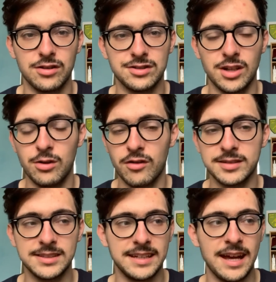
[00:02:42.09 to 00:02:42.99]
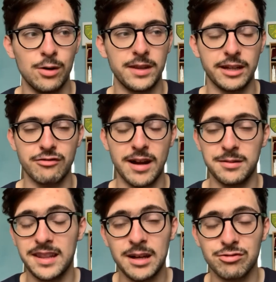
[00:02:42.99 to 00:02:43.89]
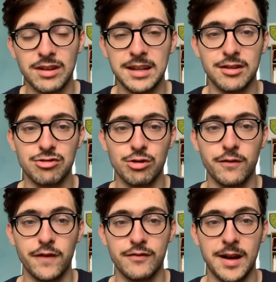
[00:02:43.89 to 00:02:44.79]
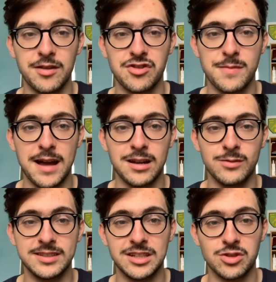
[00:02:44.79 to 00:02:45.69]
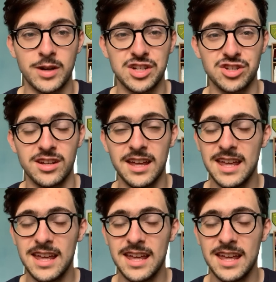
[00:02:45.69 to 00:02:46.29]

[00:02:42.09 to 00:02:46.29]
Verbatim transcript: So Norwich City held their ground, and that was really the truth around the Jamal Lewis situation.